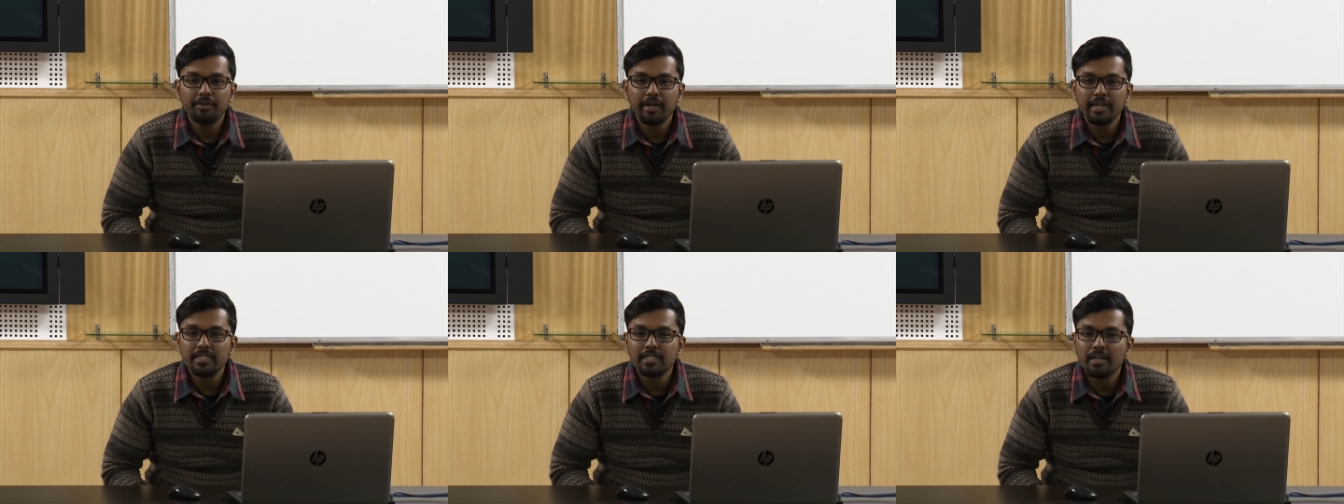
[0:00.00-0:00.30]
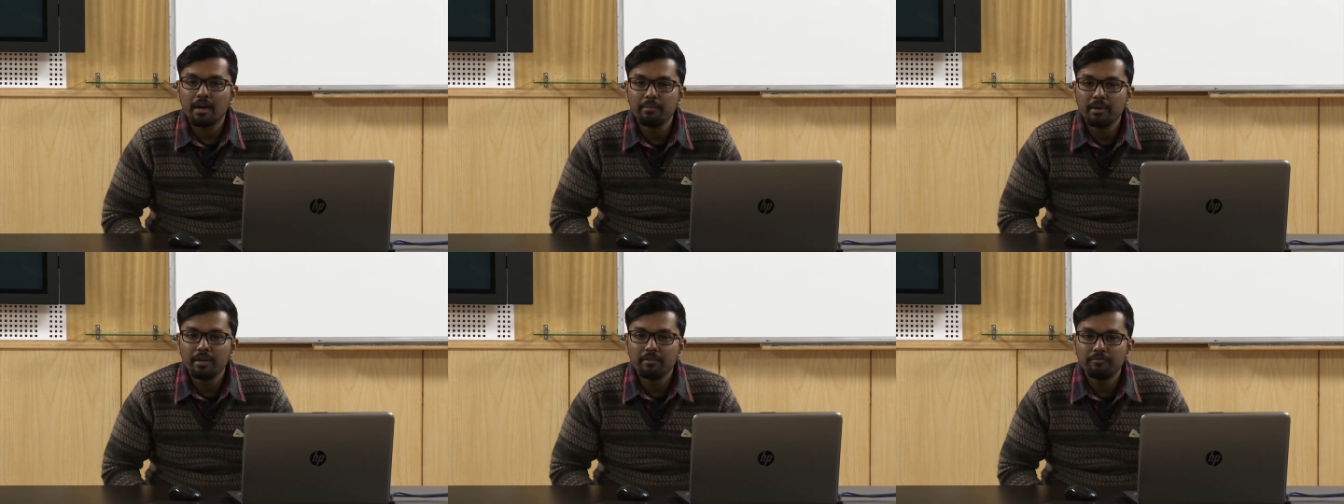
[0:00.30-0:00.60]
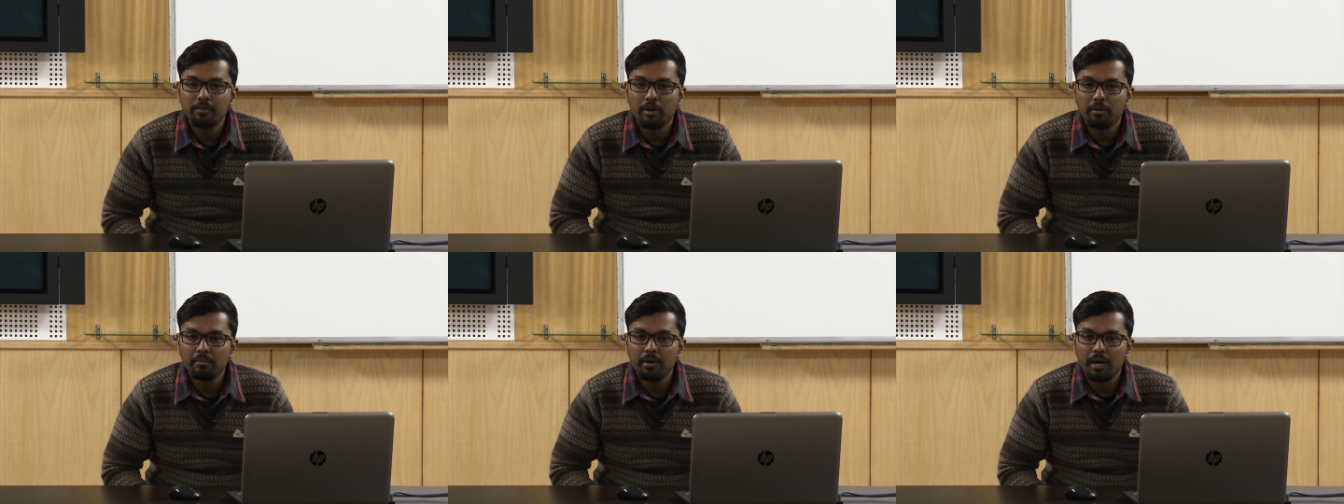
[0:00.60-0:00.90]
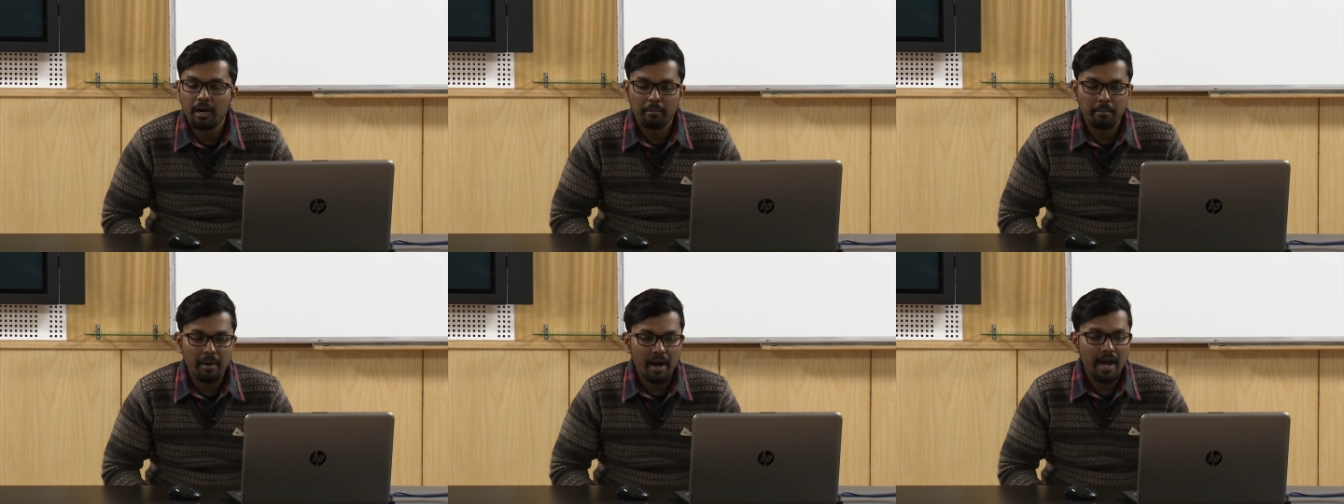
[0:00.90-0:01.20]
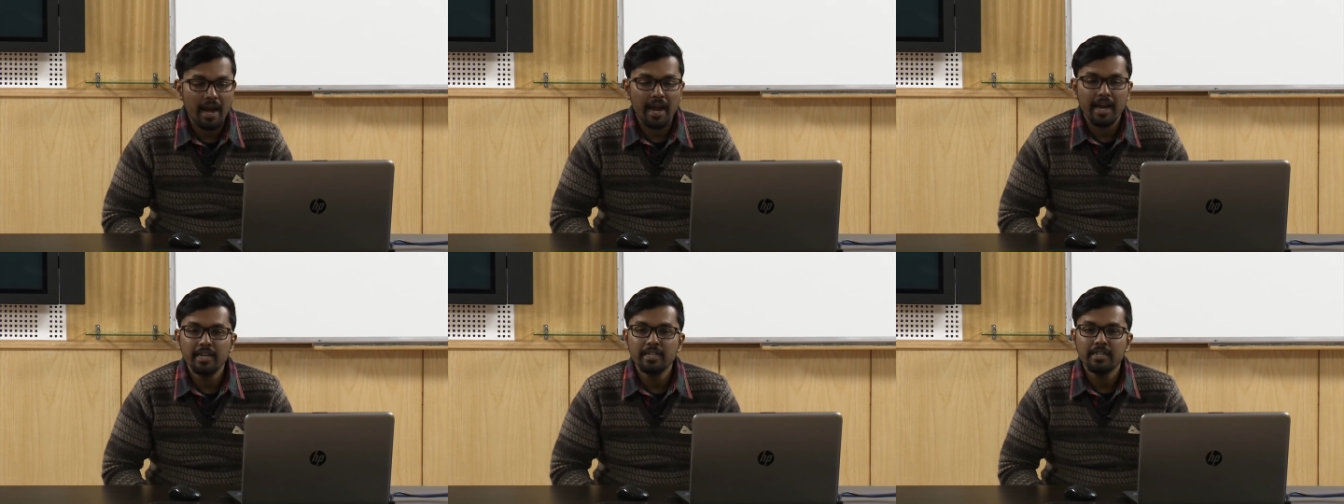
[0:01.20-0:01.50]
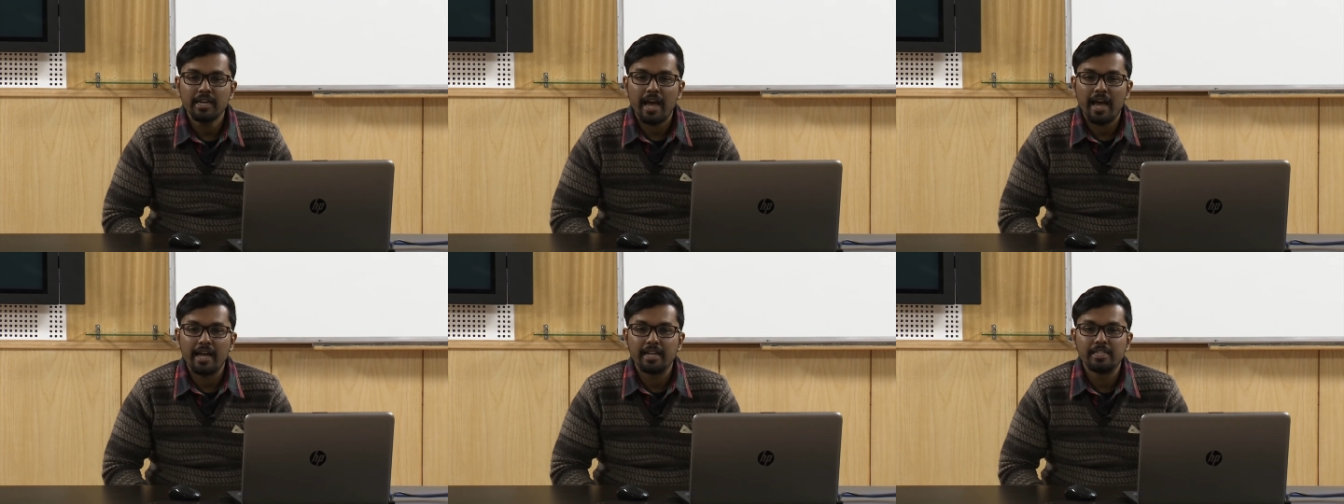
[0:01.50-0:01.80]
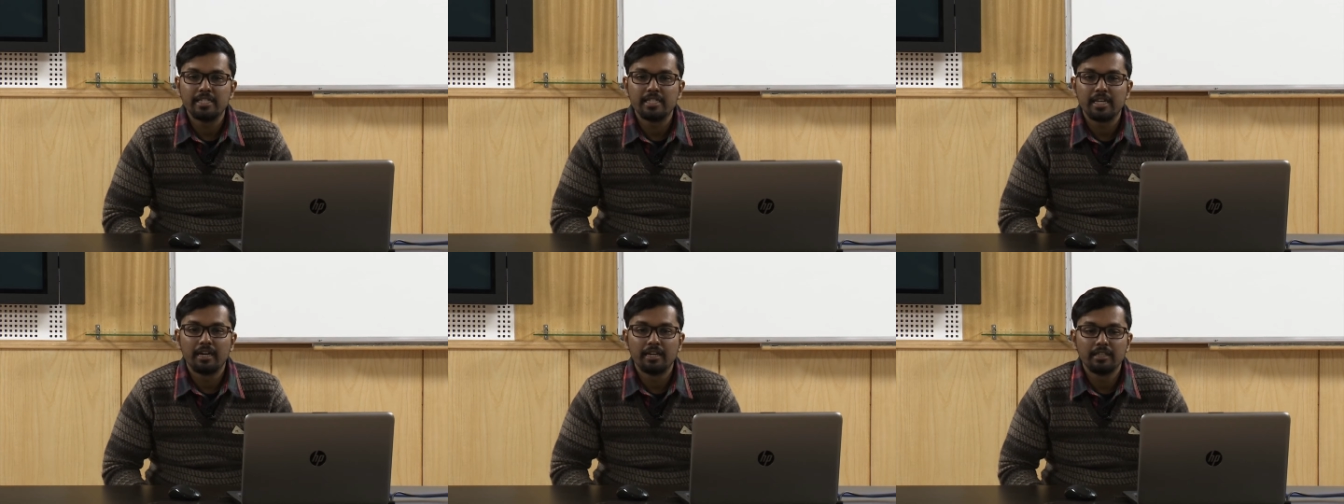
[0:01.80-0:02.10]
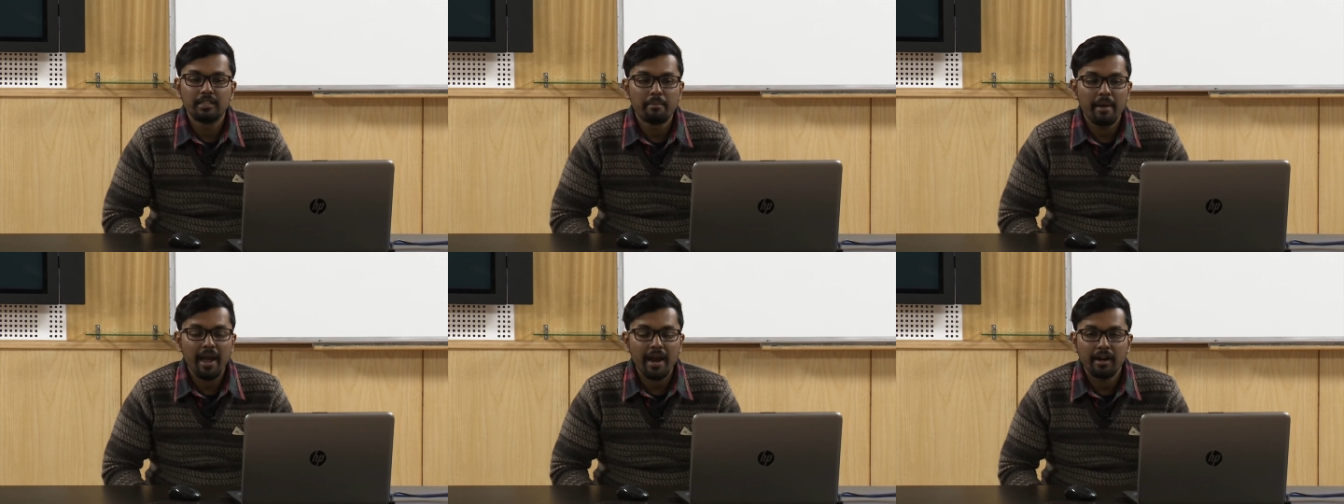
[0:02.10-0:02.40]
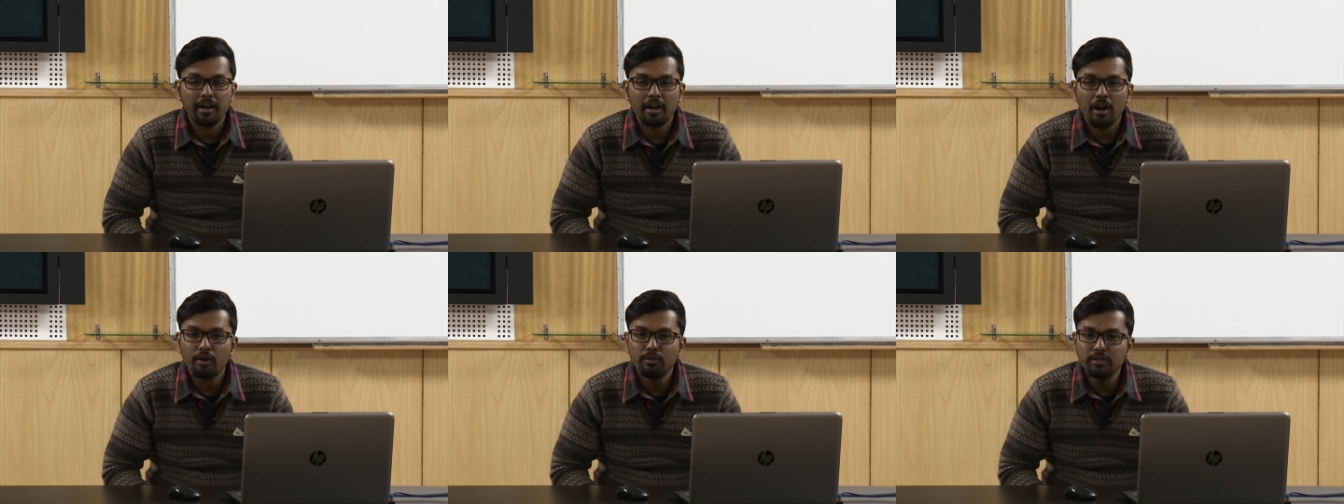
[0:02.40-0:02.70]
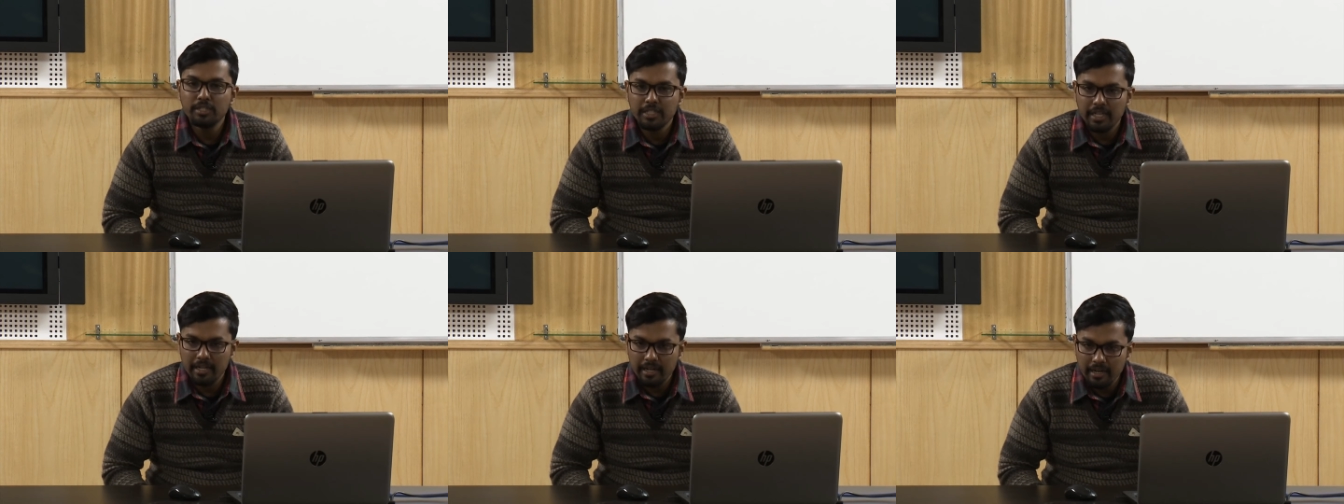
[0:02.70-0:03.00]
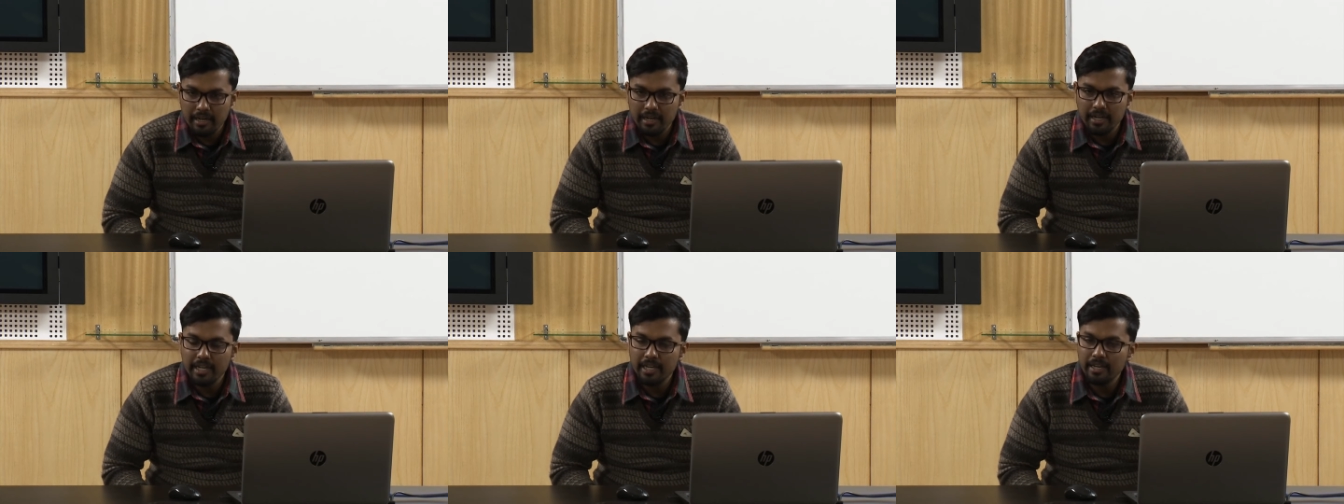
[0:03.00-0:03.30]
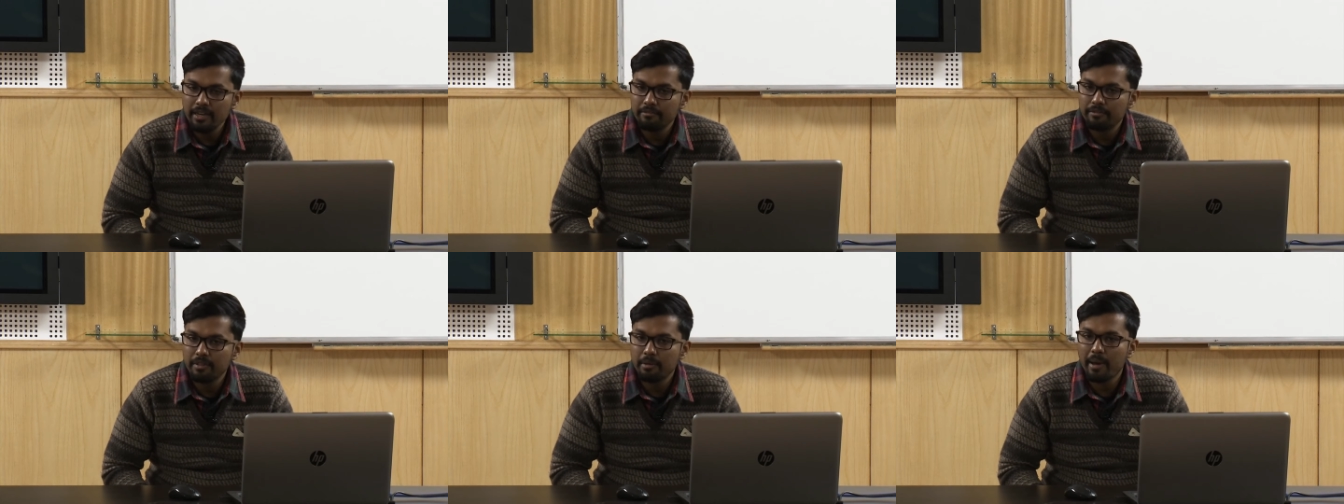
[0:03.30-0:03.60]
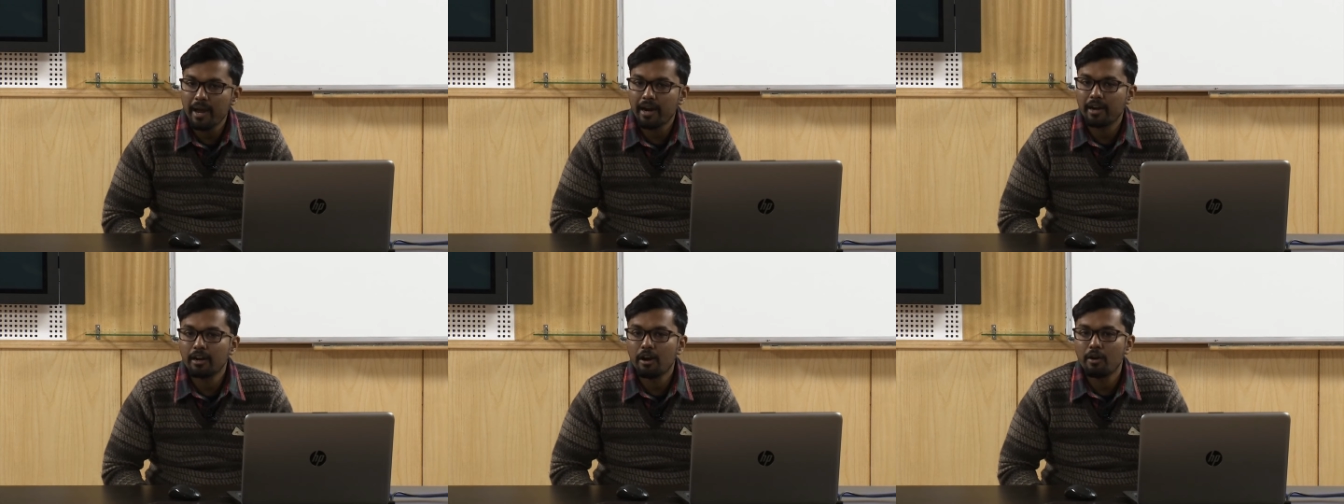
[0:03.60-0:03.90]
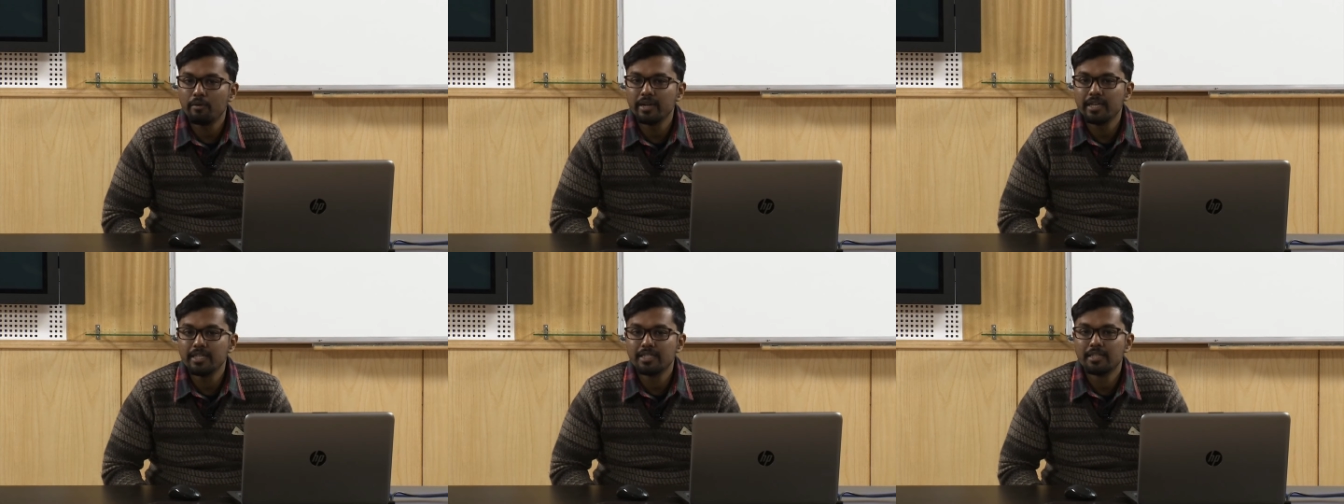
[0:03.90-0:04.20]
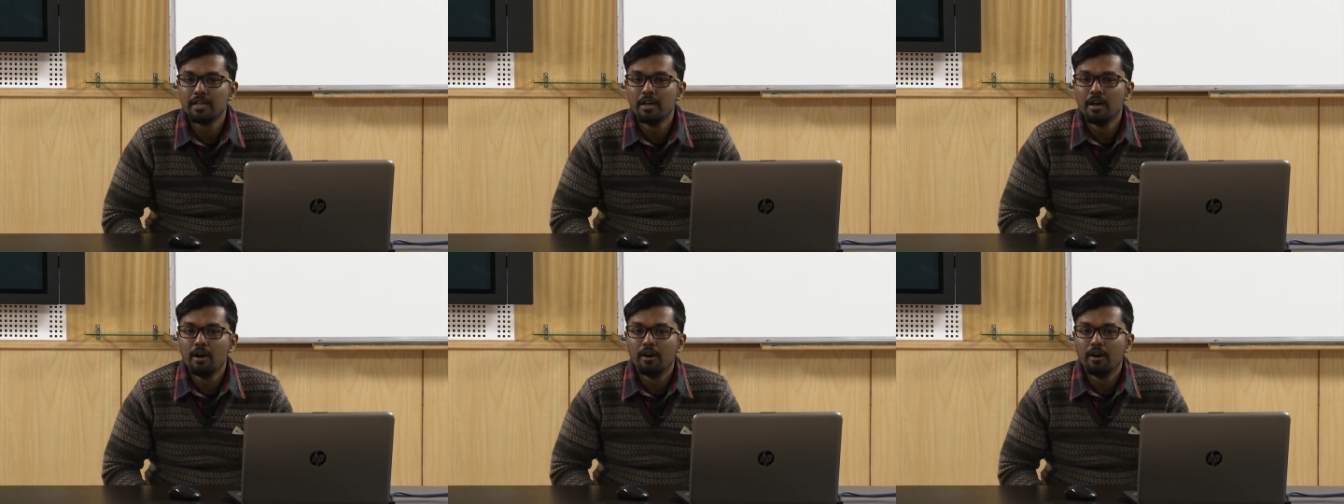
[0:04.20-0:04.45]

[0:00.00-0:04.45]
rays coming from behind, and the background, generally if the background is